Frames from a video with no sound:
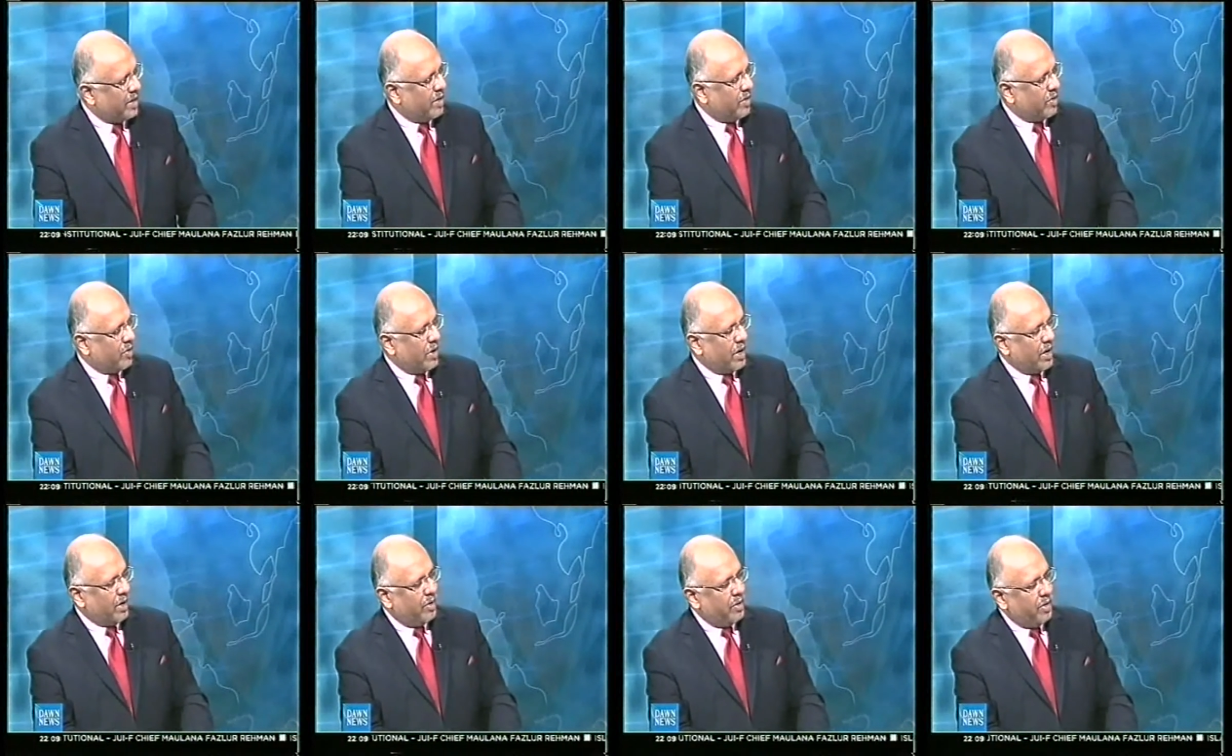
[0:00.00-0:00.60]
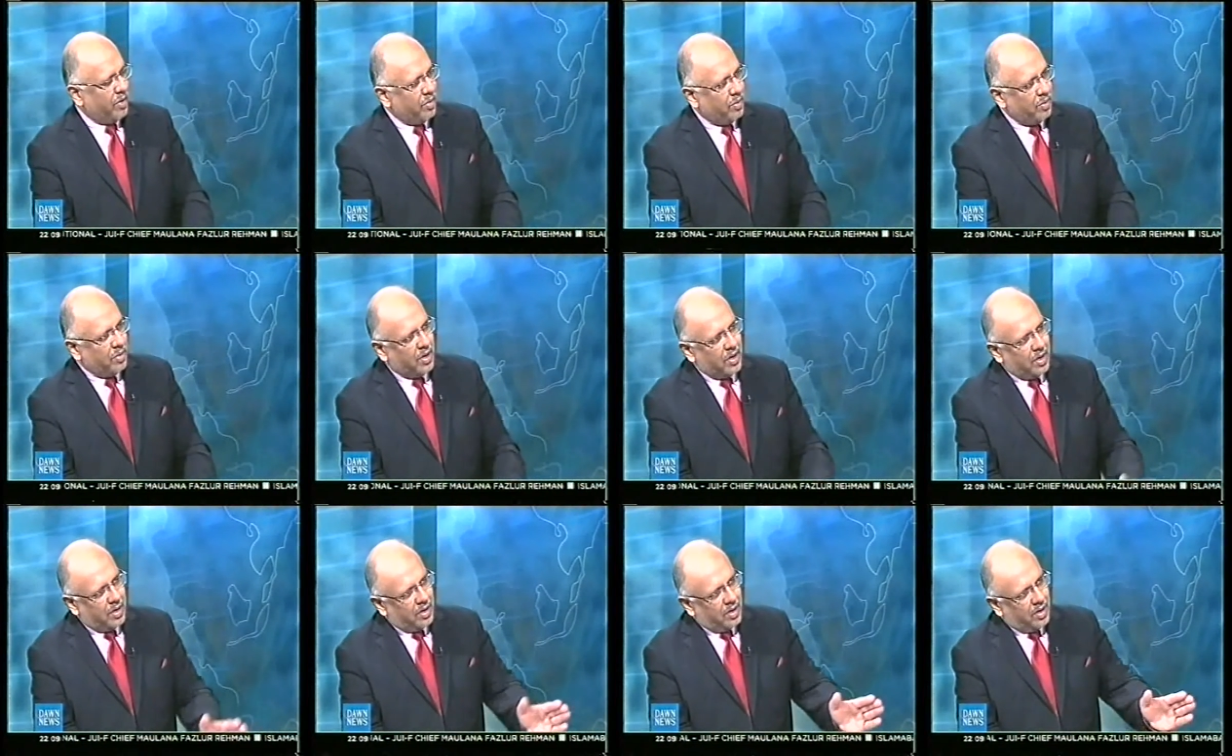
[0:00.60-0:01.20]
According to you.
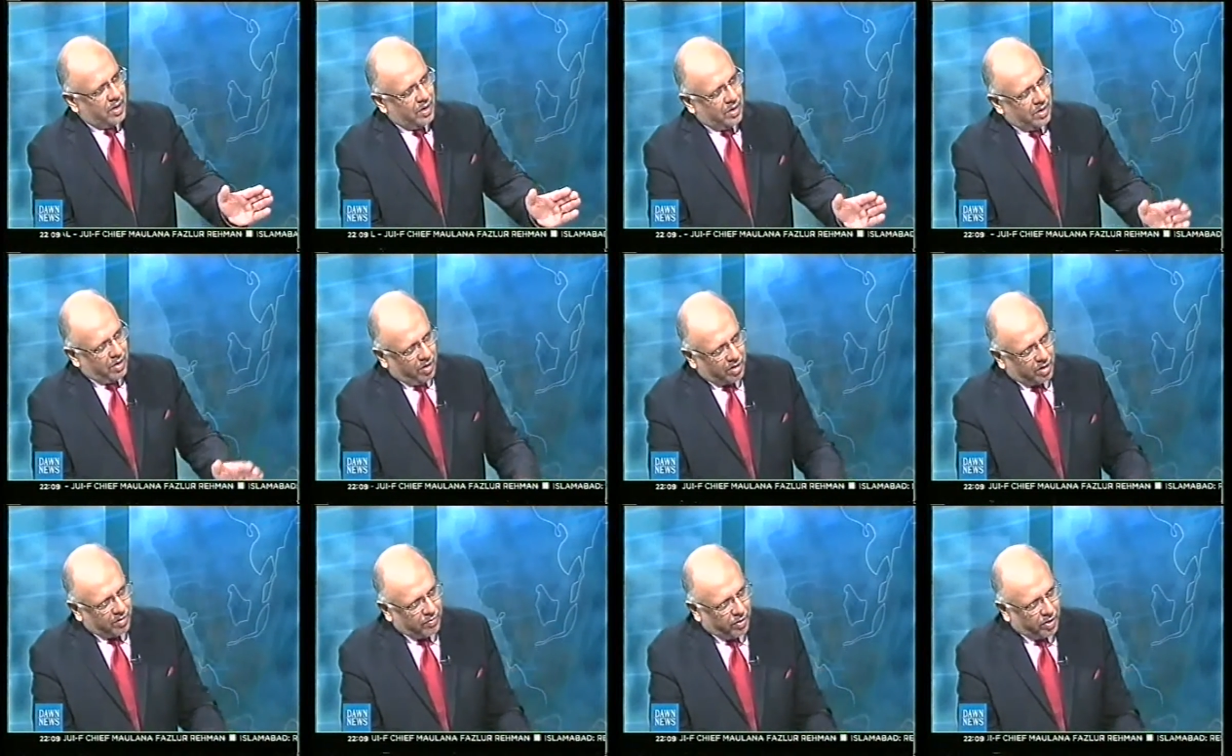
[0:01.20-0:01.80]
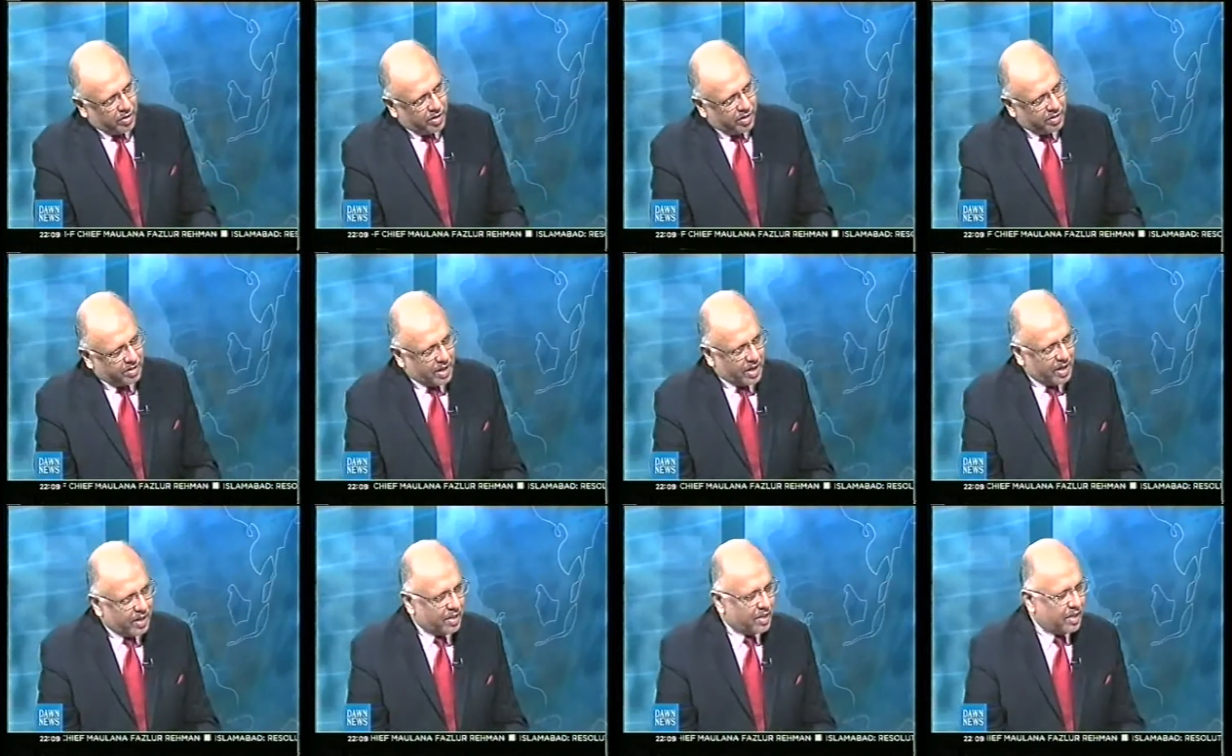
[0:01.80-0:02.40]
Dr. Fouzia
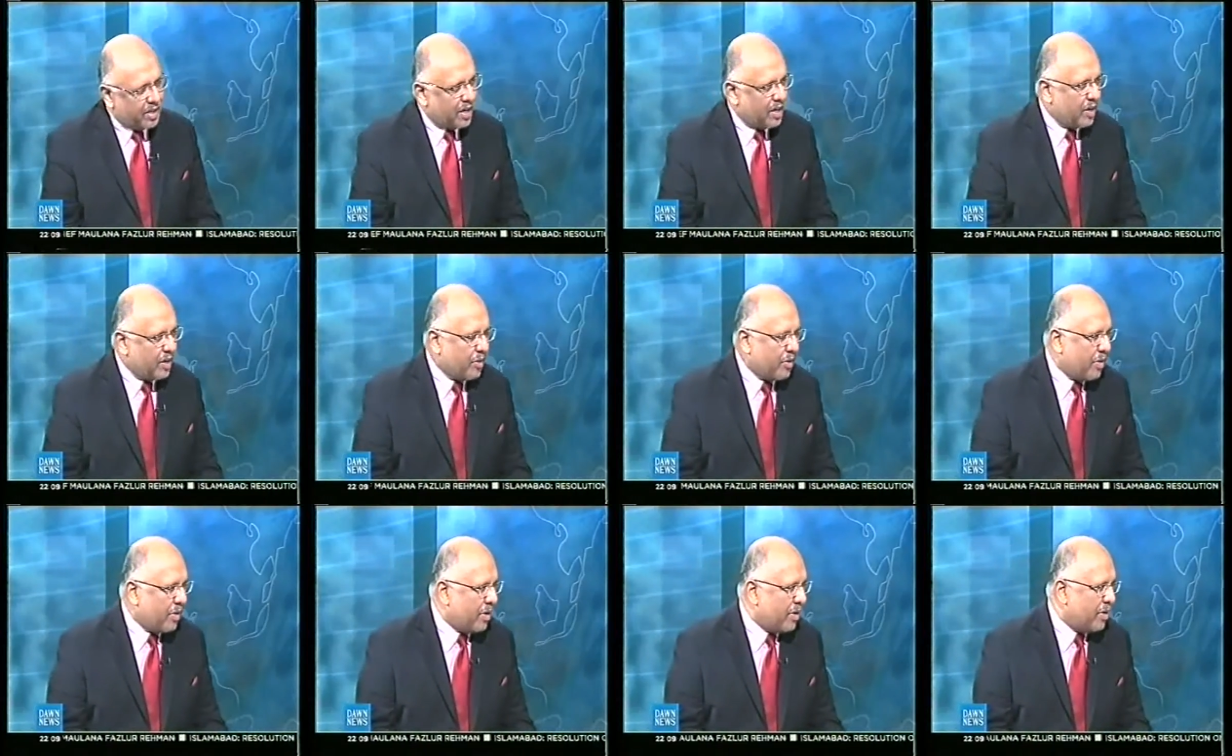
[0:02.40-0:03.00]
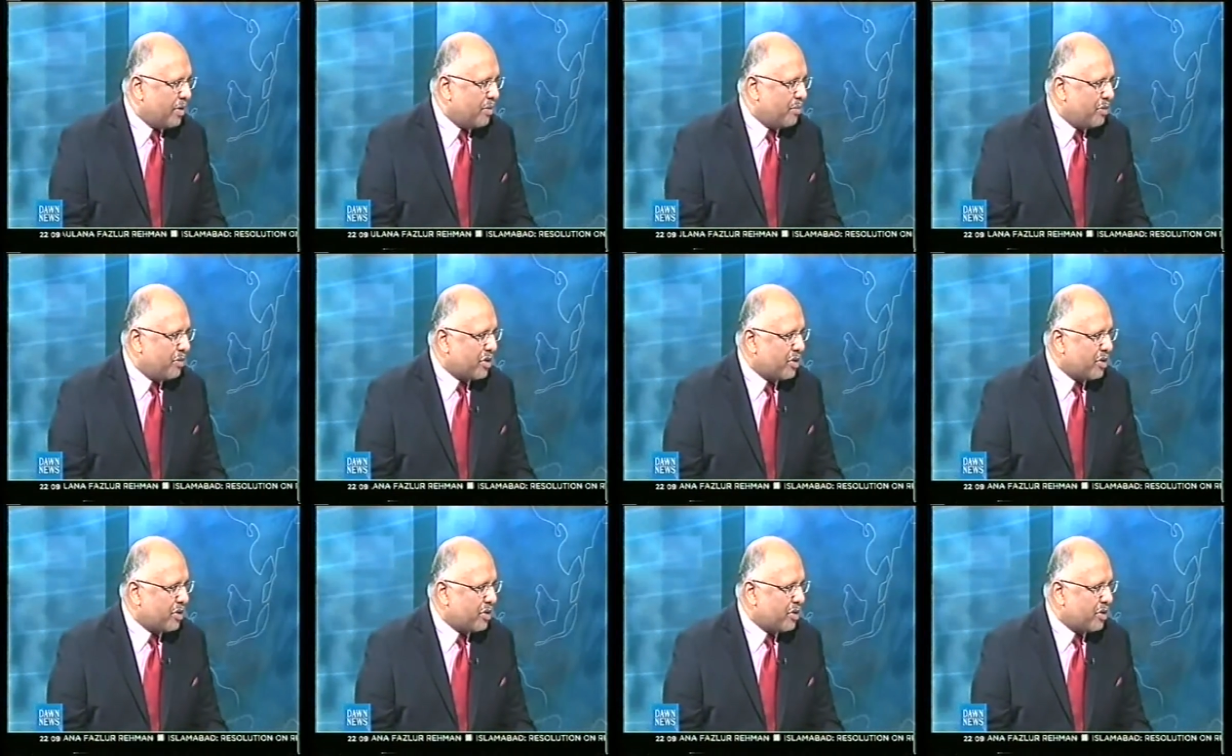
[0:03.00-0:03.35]
Saeed, Mr.